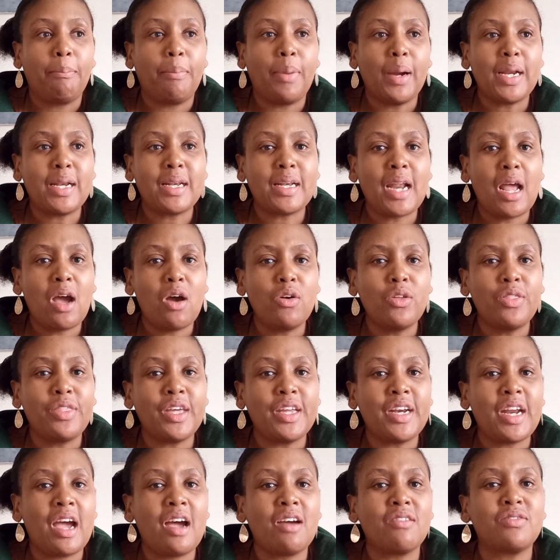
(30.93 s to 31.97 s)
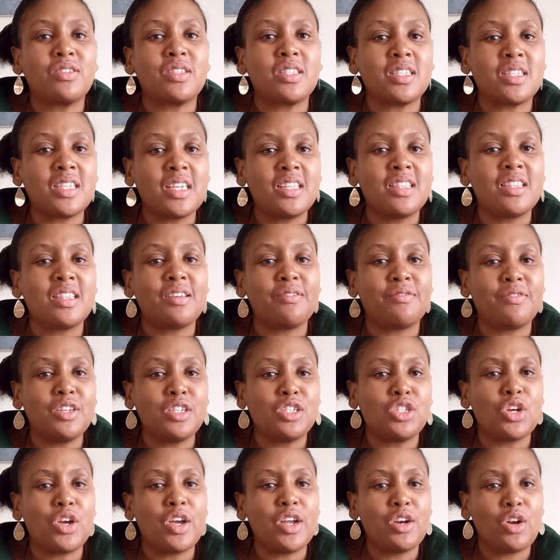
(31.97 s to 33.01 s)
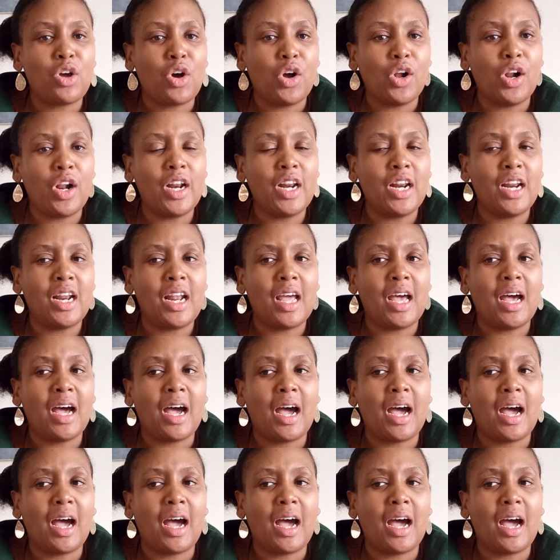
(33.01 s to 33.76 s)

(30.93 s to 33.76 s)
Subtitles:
But now that I've seen the video and all